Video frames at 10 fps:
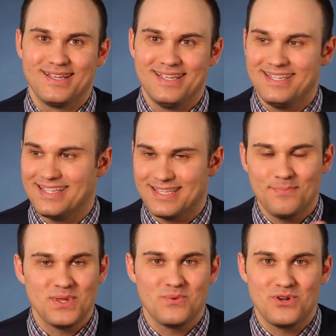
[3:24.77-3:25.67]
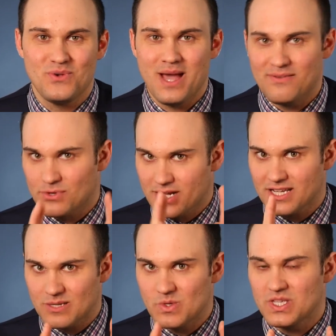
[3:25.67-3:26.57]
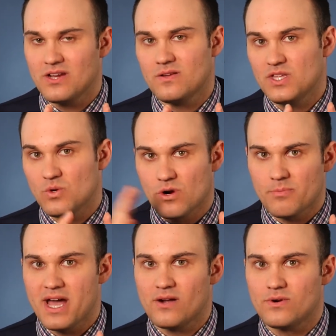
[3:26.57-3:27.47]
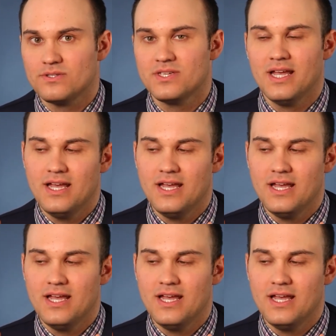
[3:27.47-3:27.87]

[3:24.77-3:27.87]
Is it something where you have your customers here and then you work backwards?